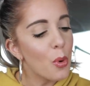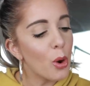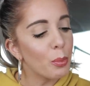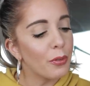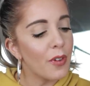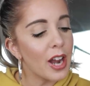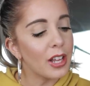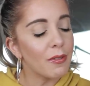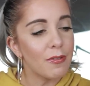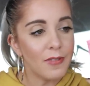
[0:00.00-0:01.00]
Pore
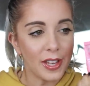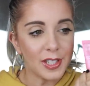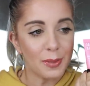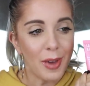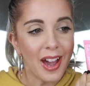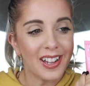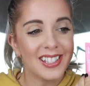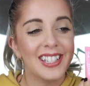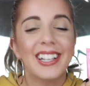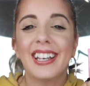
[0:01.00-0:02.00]
Refining Face Mask.